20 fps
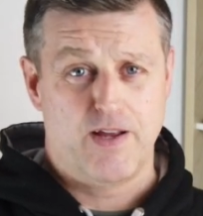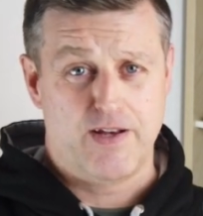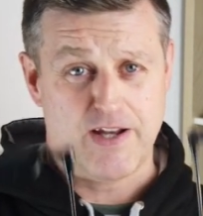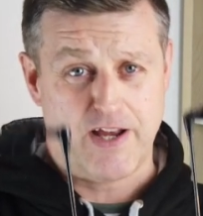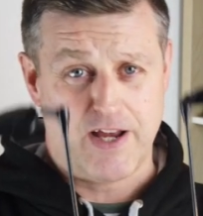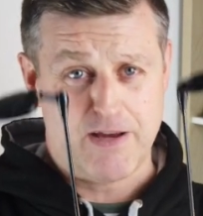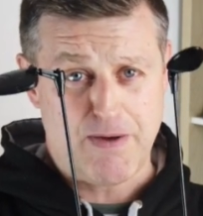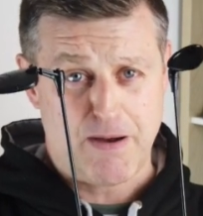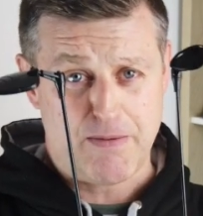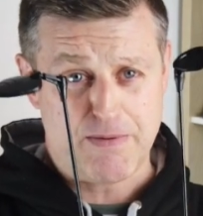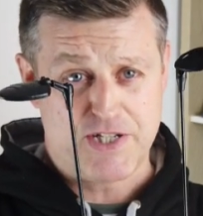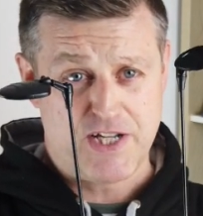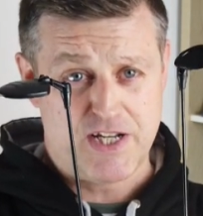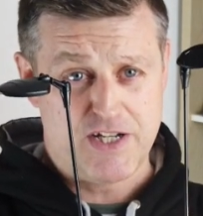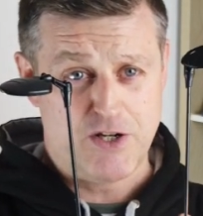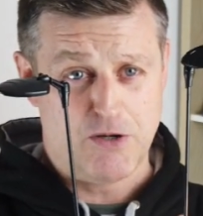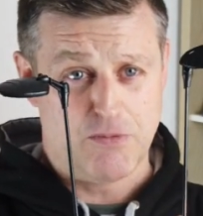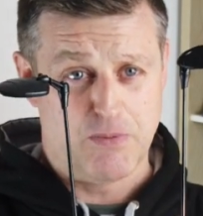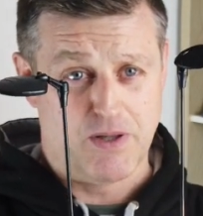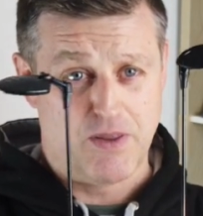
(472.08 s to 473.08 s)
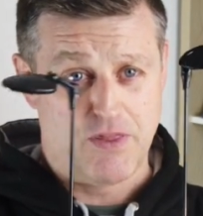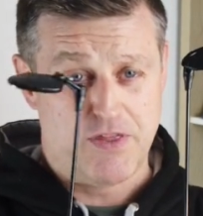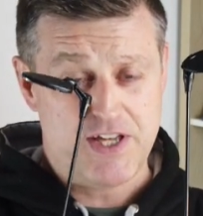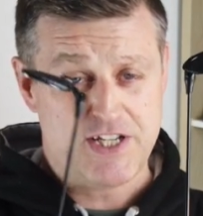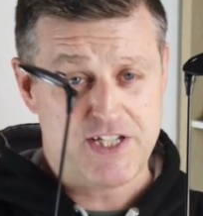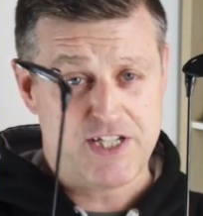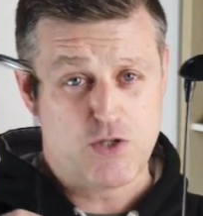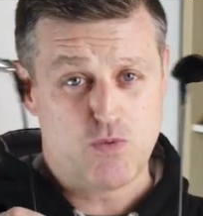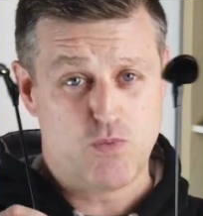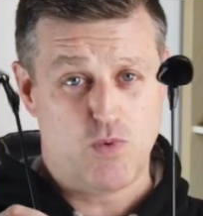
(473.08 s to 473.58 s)
Now you might be seeing double.
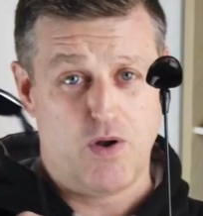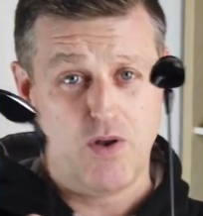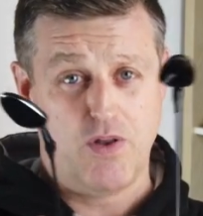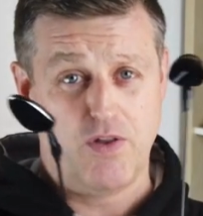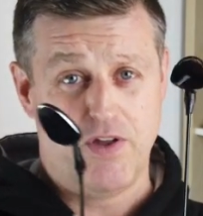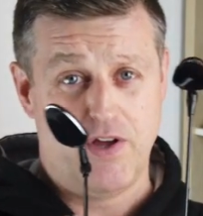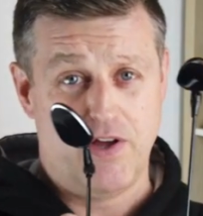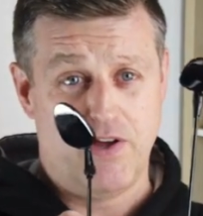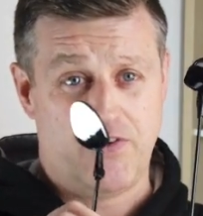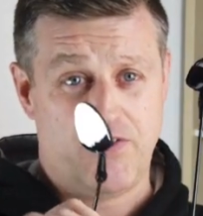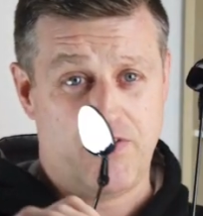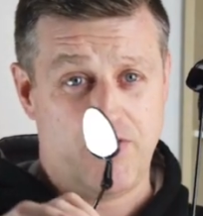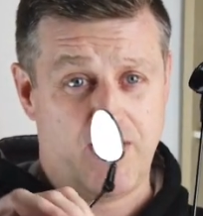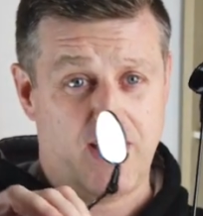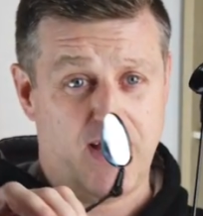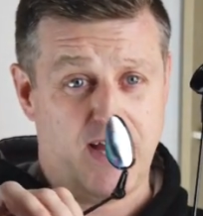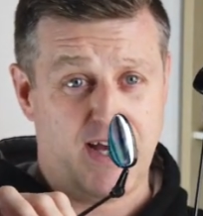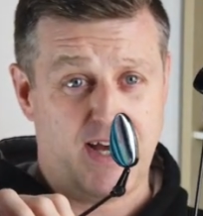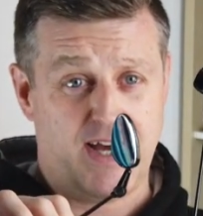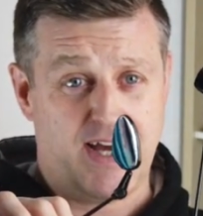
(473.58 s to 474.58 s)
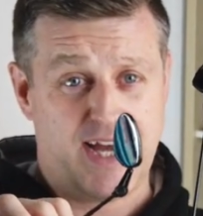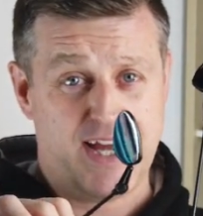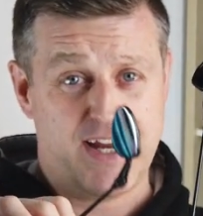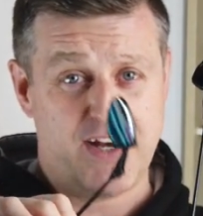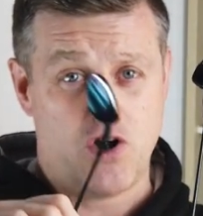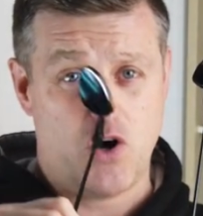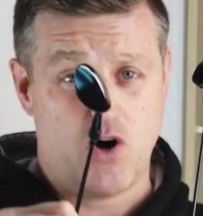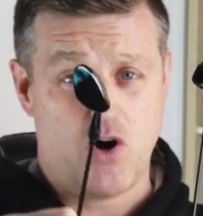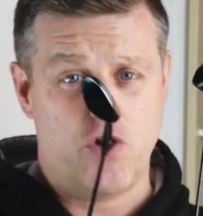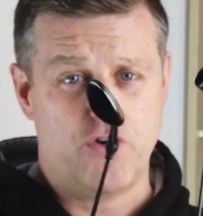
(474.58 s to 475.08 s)
This is one that
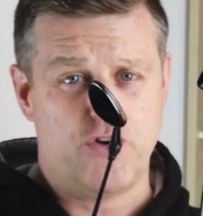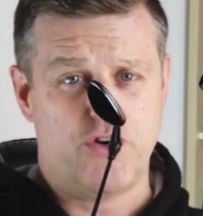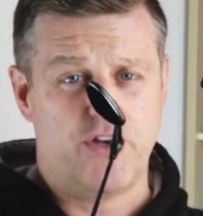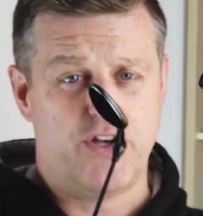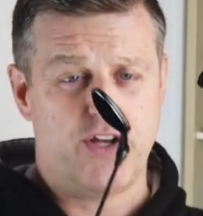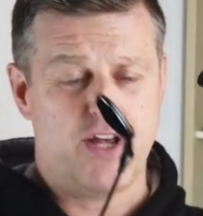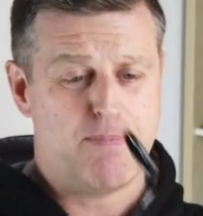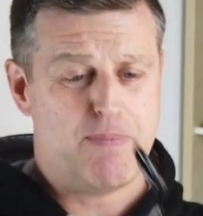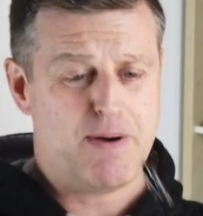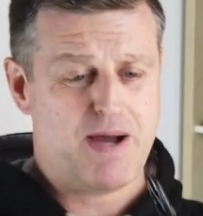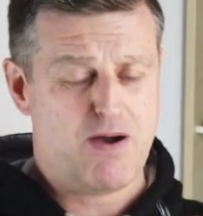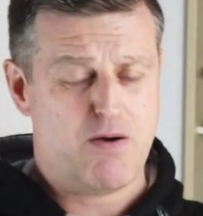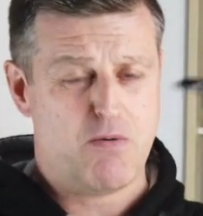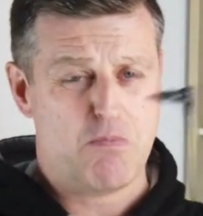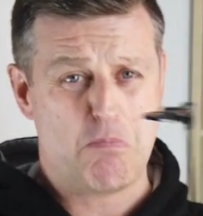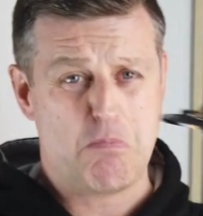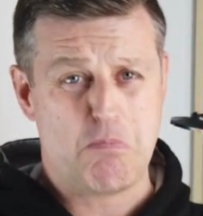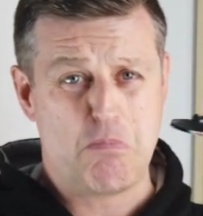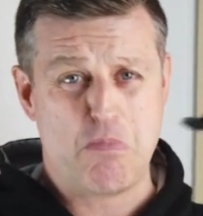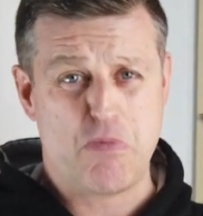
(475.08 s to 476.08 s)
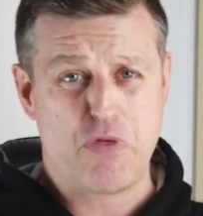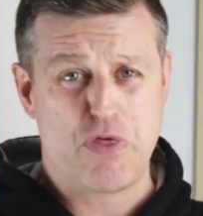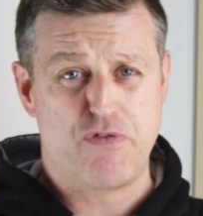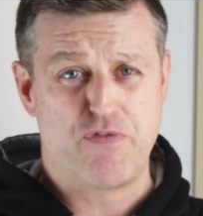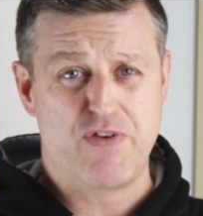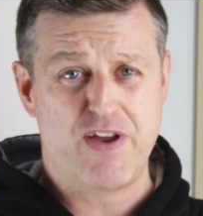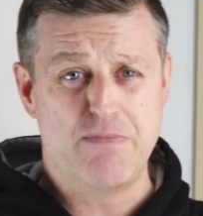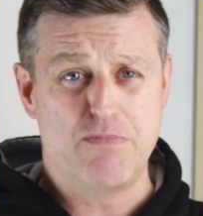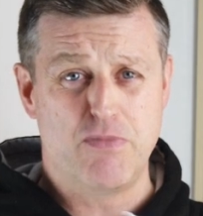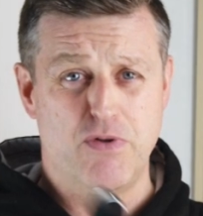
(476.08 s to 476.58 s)
I'd ordered about
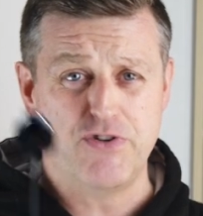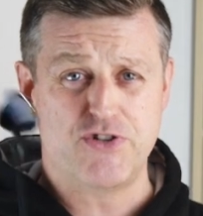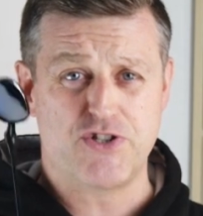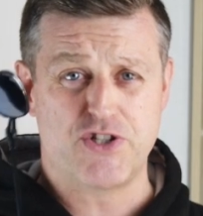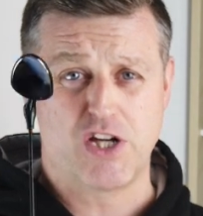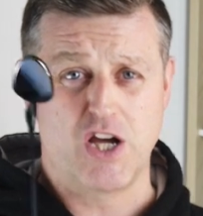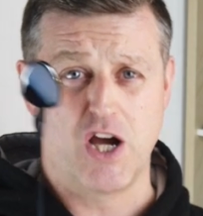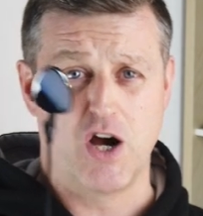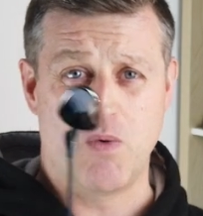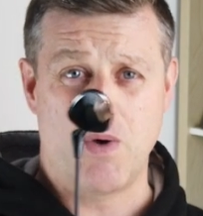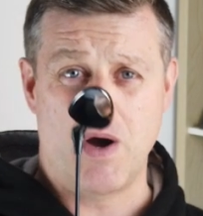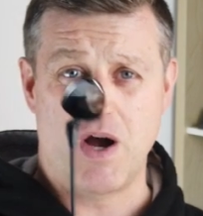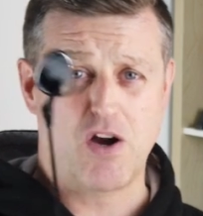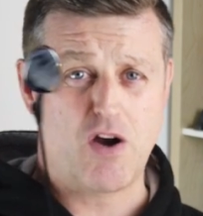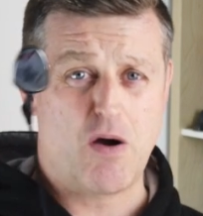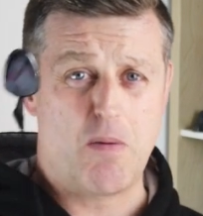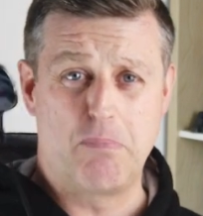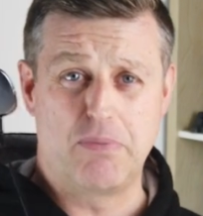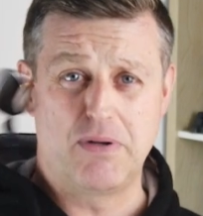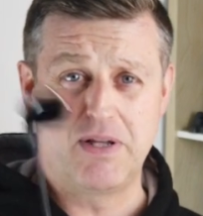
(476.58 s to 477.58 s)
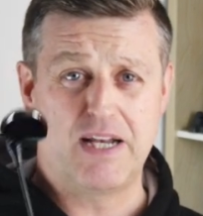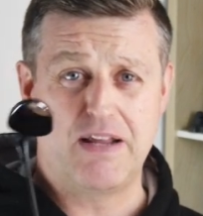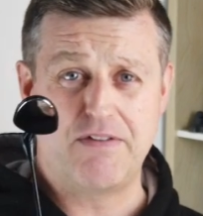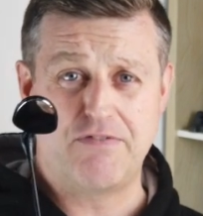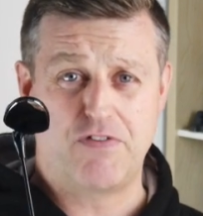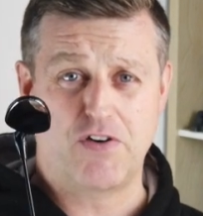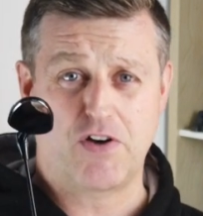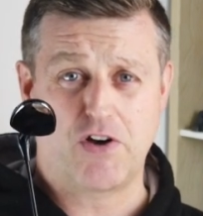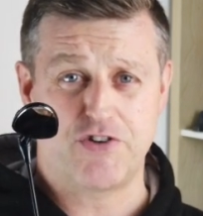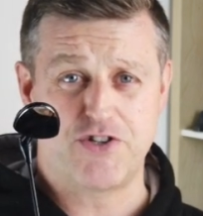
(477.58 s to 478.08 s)
3 months ago and completely
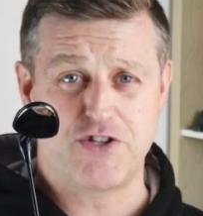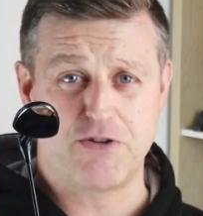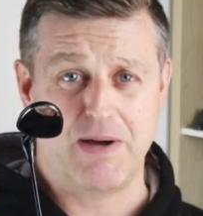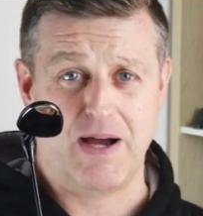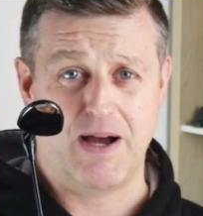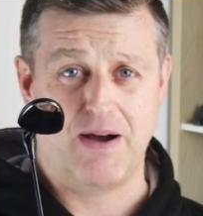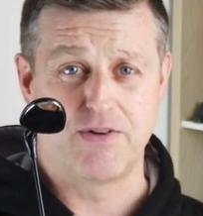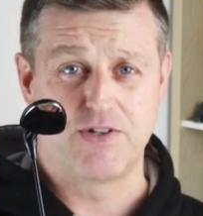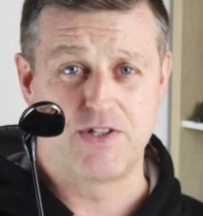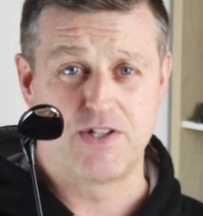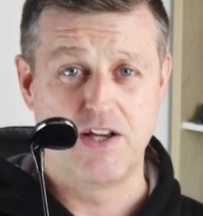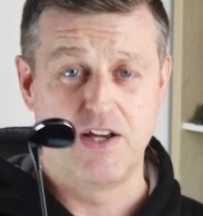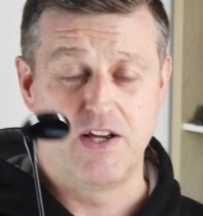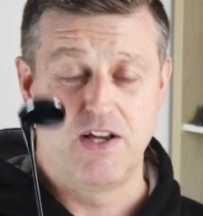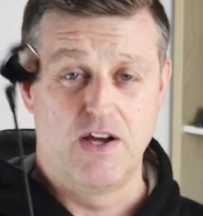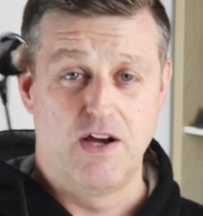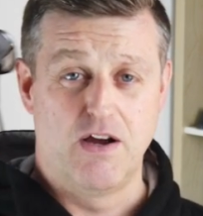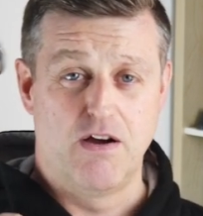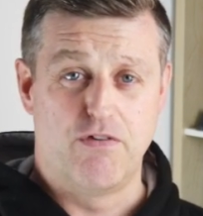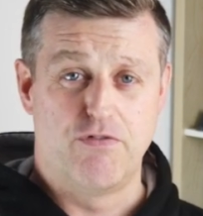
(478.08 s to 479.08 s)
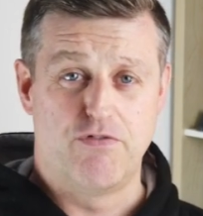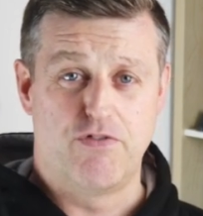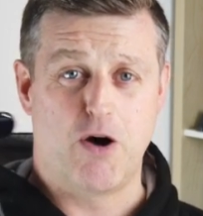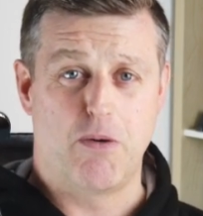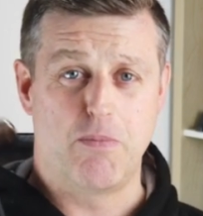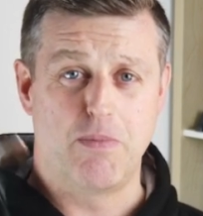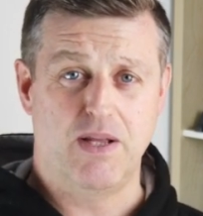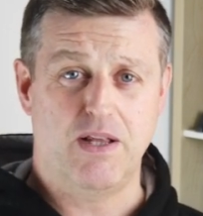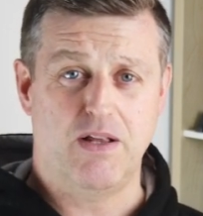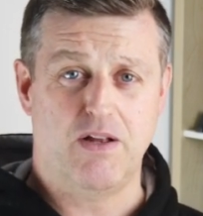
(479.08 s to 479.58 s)
forgot about,
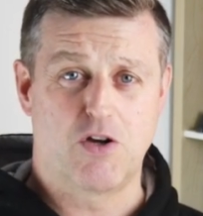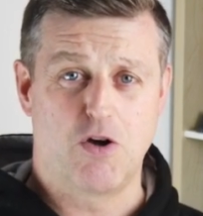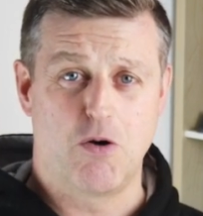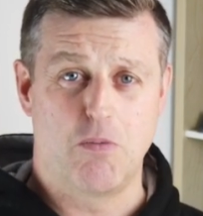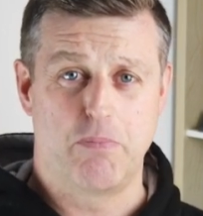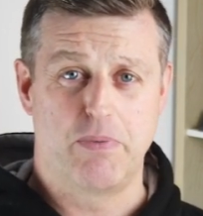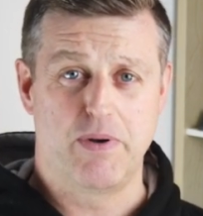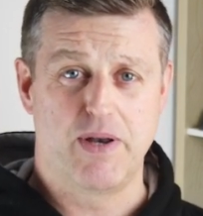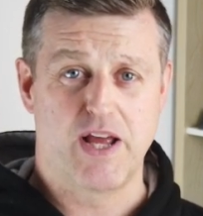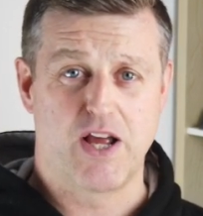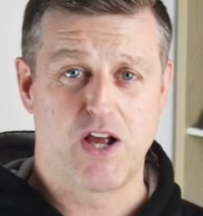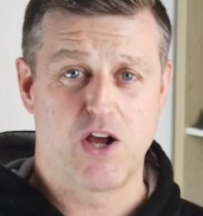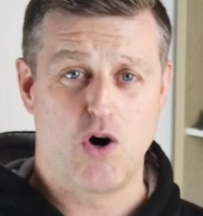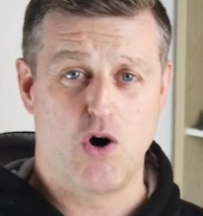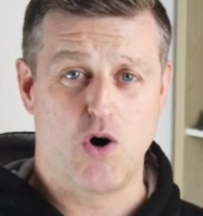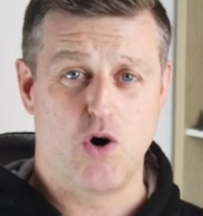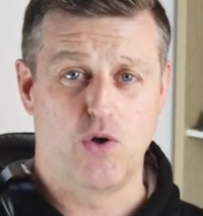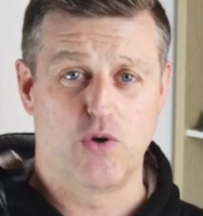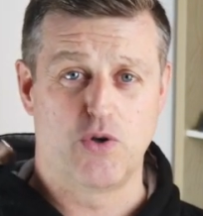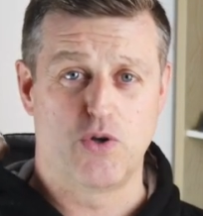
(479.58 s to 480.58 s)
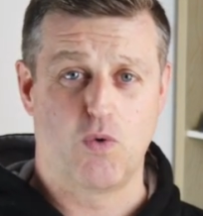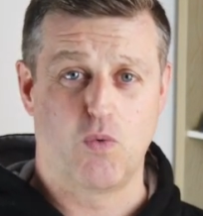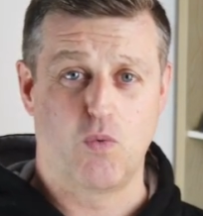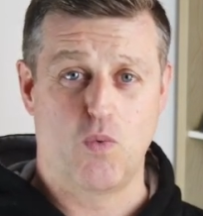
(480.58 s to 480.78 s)
from a little company called